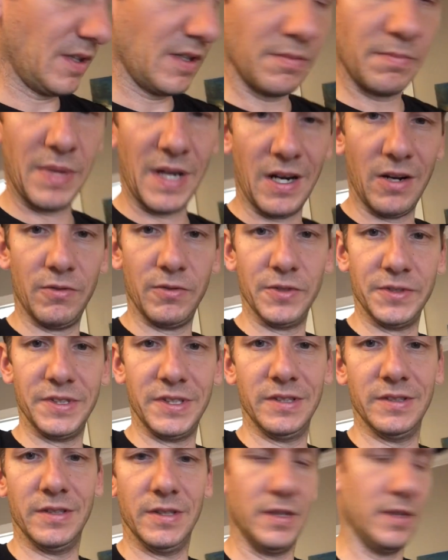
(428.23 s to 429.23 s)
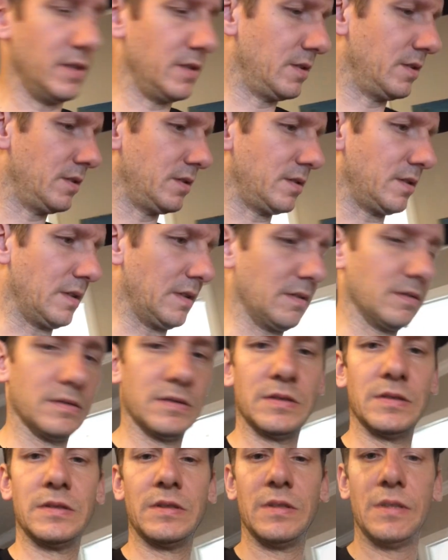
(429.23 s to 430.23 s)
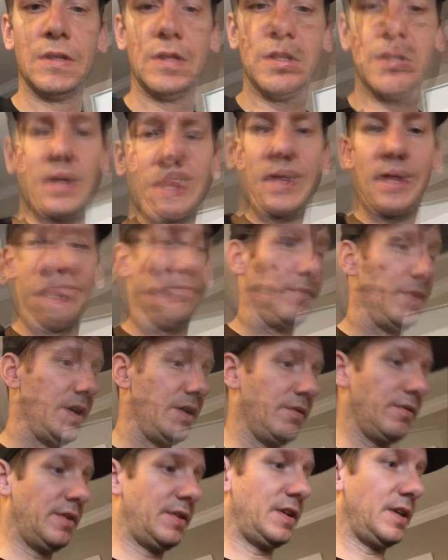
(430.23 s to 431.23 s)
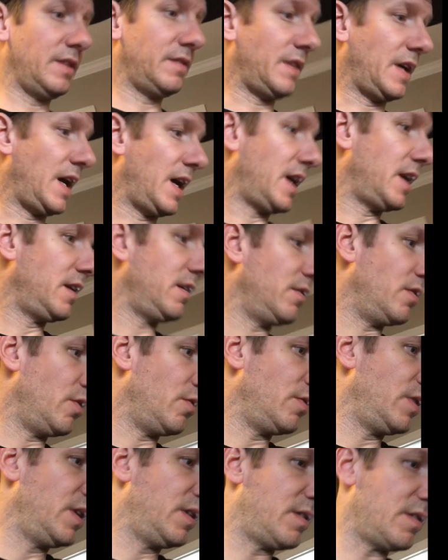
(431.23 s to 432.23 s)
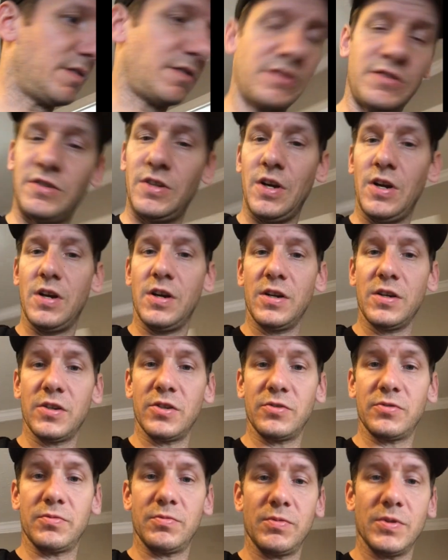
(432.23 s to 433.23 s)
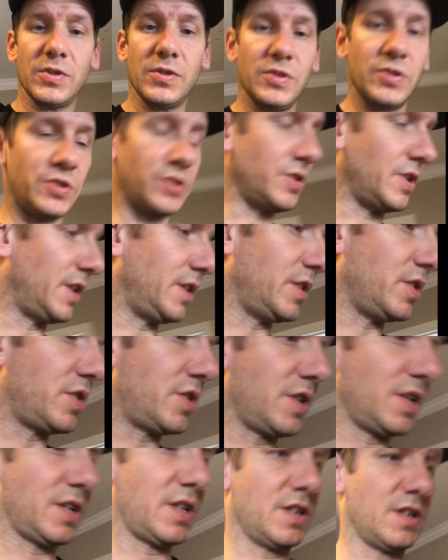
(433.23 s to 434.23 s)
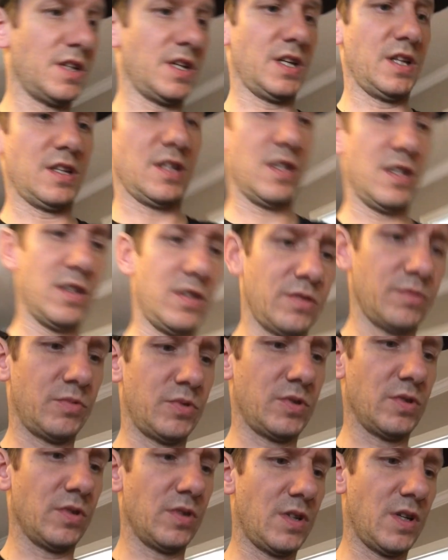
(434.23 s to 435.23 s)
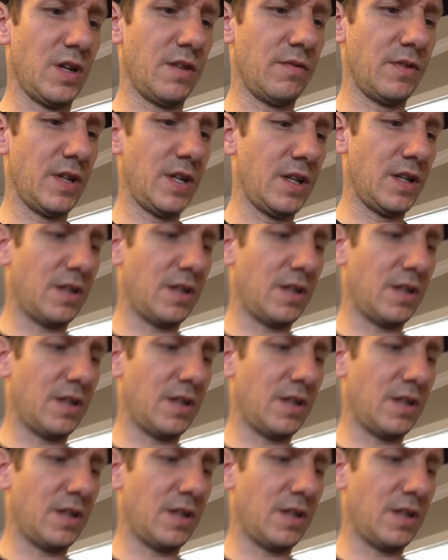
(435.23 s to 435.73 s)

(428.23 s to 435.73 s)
powerful seasoning. So, all right, everything's added. No need to stir because we're going to shred the chicken later. So I'm just going to cover that